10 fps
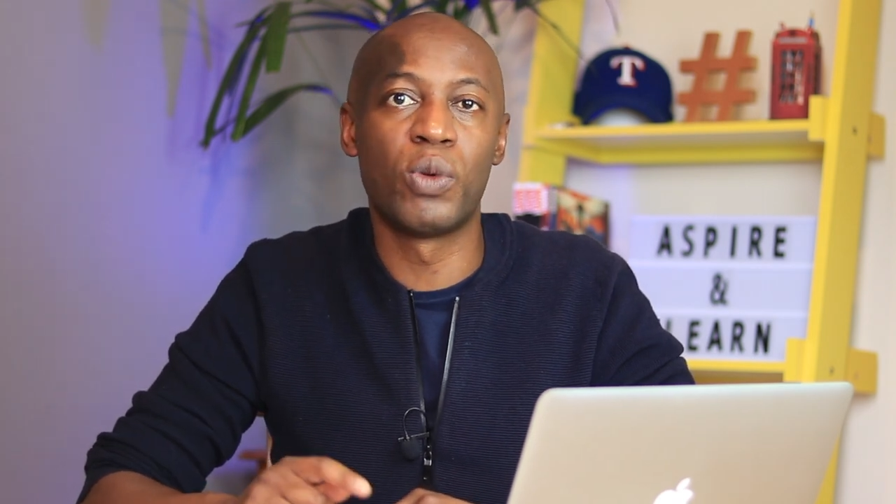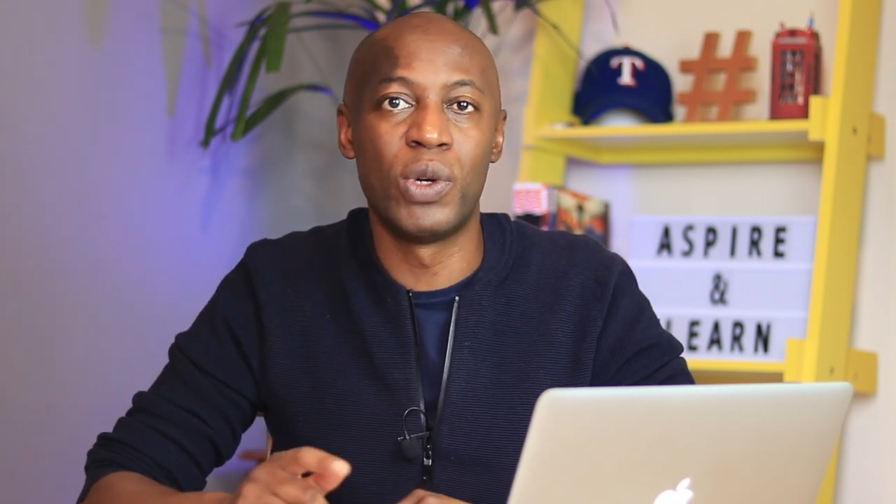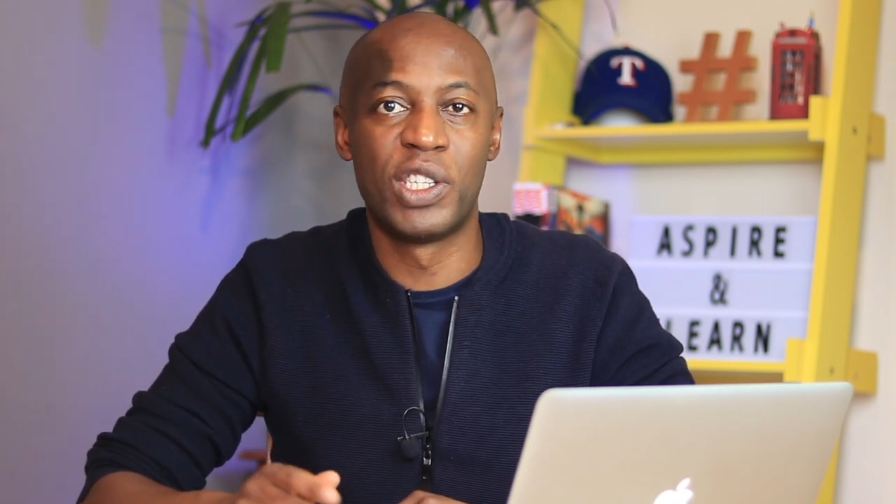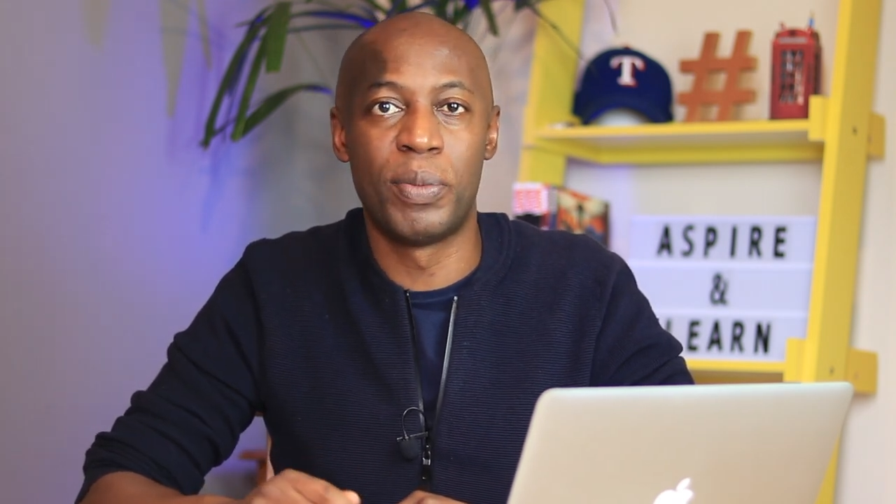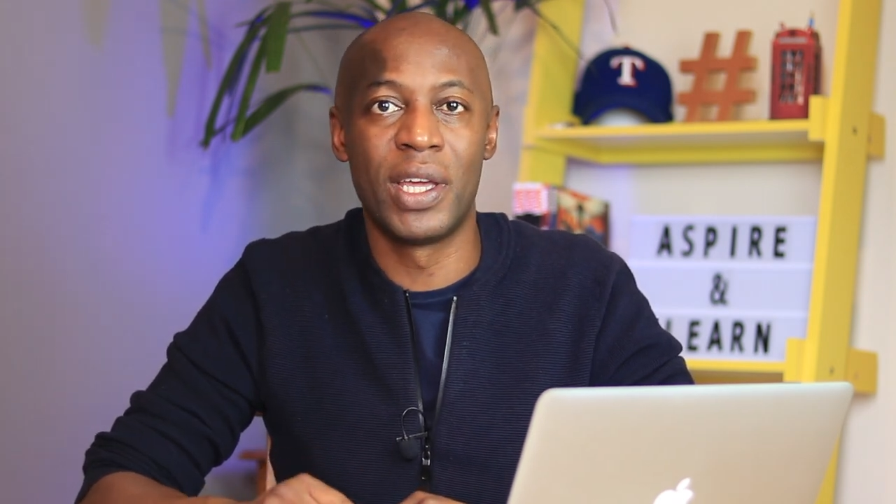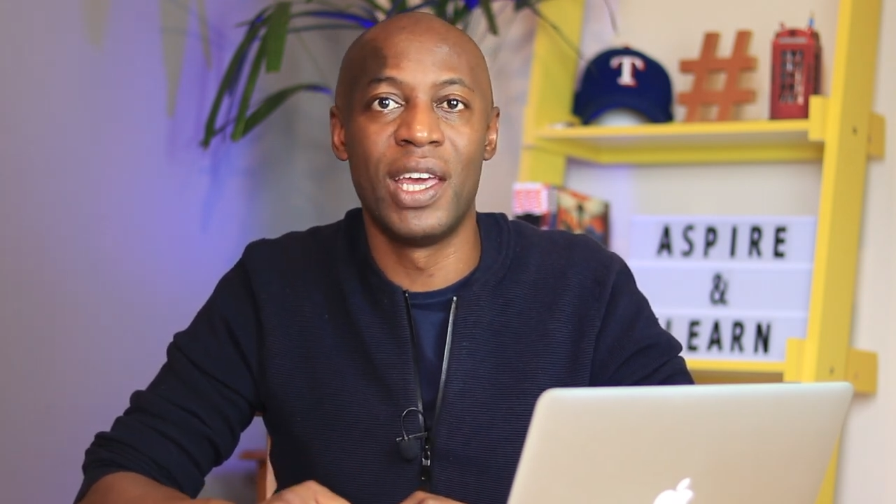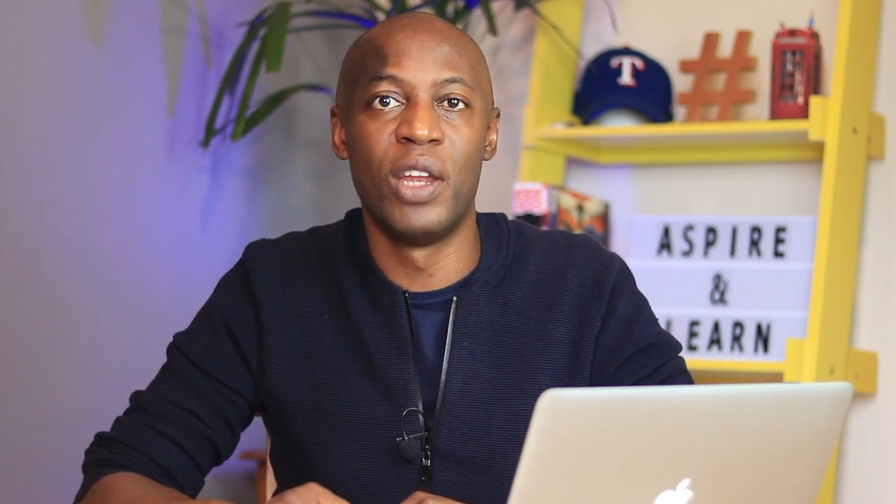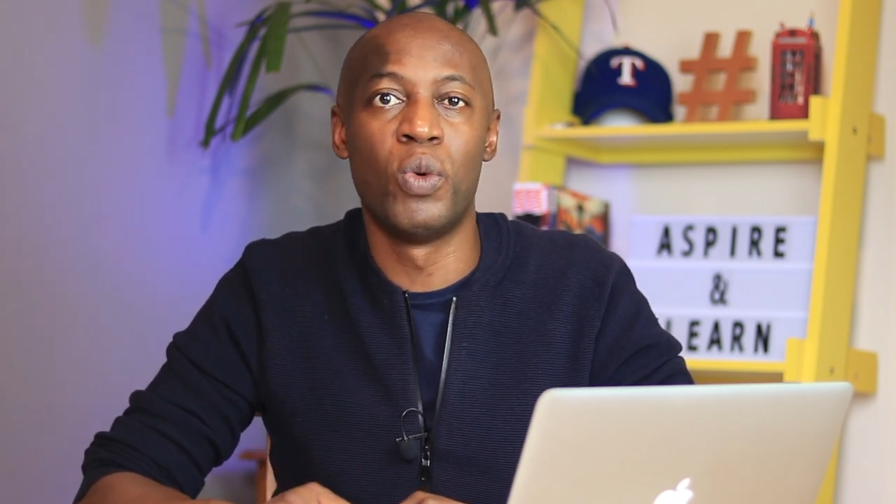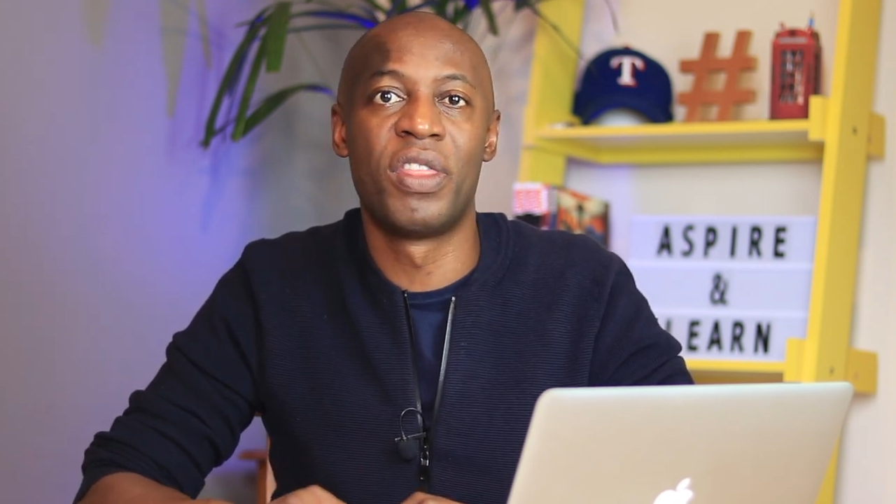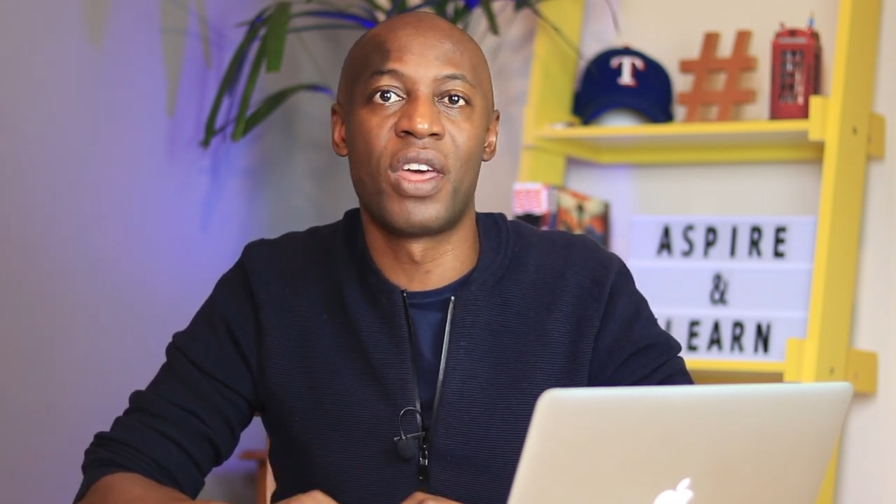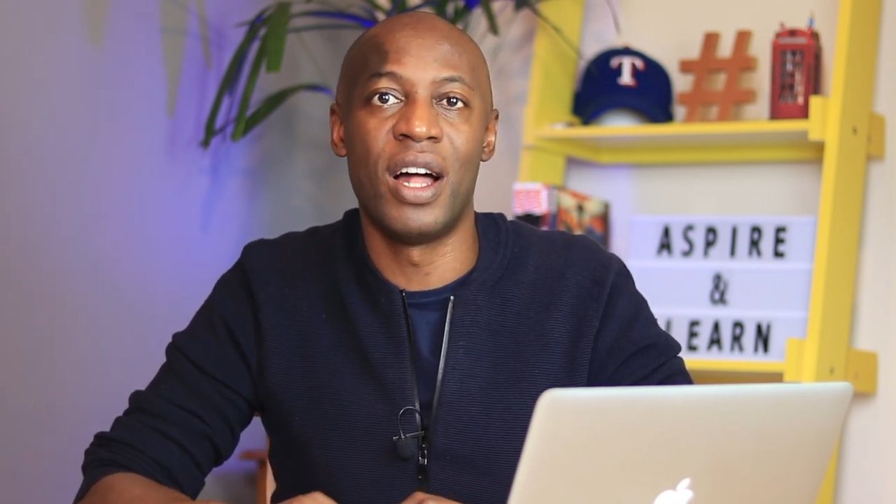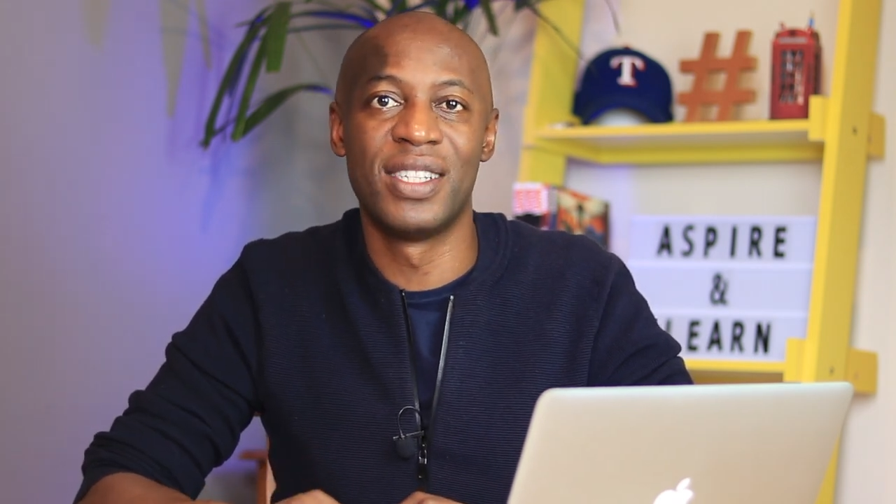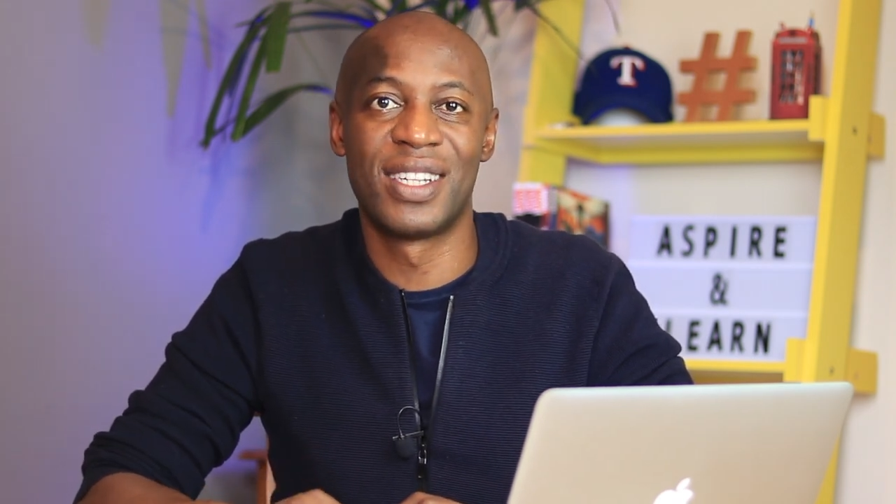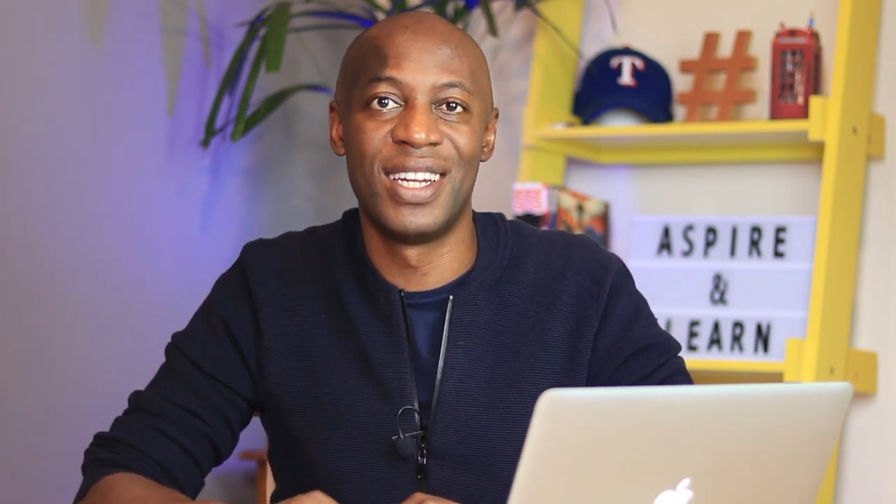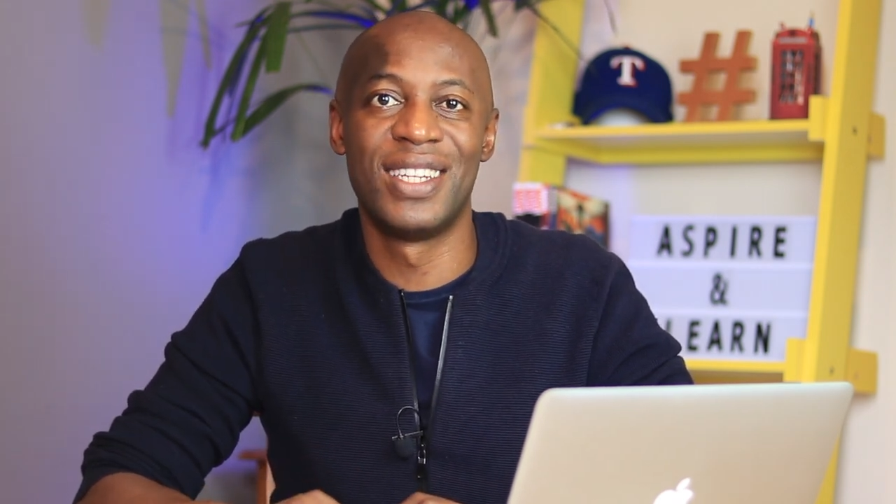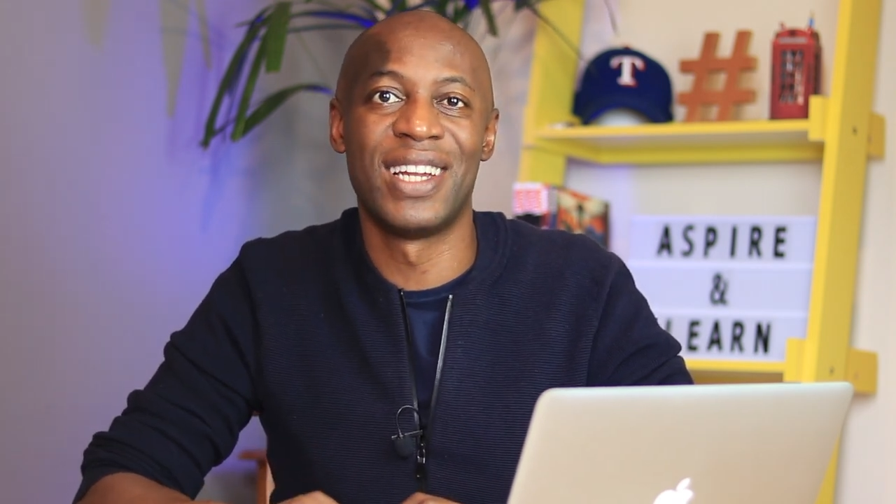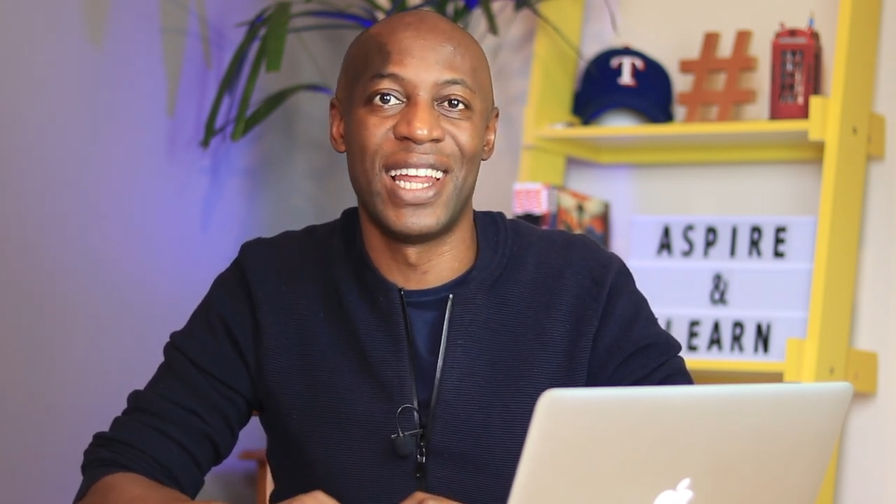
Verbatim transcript: which begin with consonant